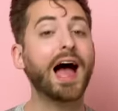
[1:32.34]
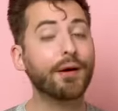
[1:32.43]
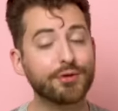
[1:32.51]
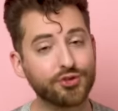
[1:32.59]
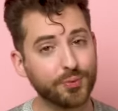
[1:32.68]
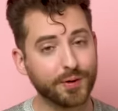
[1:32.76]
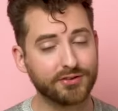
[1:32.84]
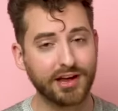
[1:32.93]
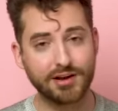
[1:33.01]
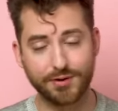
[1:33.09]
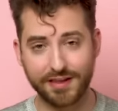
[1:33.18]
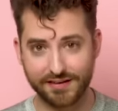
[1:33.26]
I was super
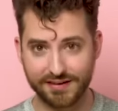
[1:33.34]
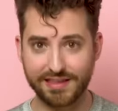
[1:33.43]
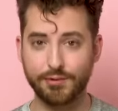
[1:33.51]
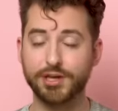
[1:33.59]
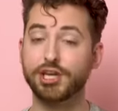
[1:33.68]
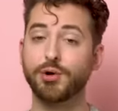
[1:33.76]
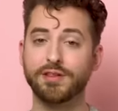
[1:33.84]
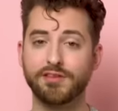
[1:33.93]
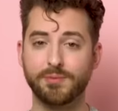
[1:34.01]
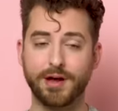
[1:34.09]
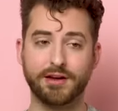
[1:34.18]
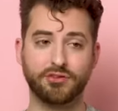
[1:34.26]
excited when they said they would curate
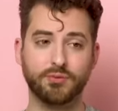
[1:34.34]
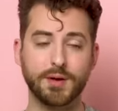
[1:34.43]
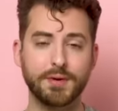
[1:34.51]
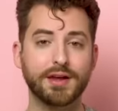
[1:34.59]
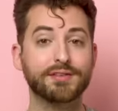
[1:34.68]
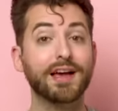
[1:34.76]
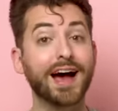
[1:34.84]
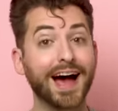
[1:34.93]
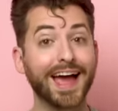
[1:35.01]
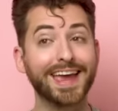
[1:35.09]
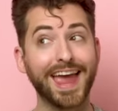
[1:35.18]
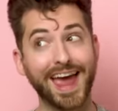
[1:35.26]
this box for me because
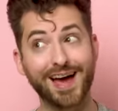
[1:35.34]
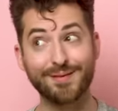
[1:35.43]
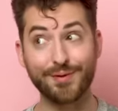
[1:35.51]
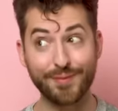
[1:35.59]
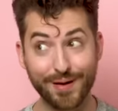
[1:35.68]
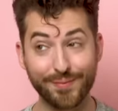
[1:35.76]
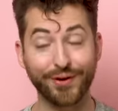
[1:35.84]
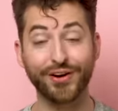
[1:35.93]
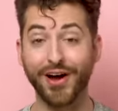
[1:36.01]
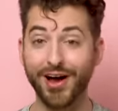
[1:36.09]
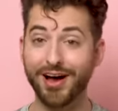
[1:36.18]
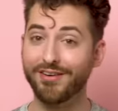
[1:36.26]
I am a
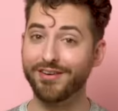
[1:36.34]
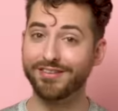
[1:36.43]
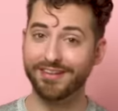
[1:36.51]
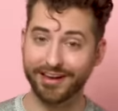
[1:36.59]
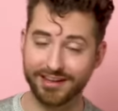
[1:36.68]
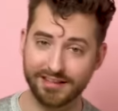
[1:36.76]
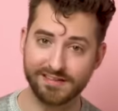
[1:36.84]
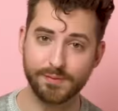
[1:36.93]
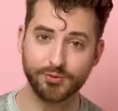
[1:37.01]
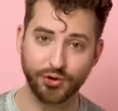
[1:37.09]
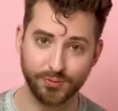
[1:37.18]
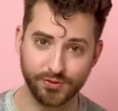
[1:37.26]
member of a succulent
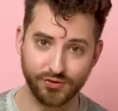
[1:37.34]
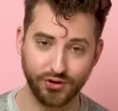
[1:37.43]
subscription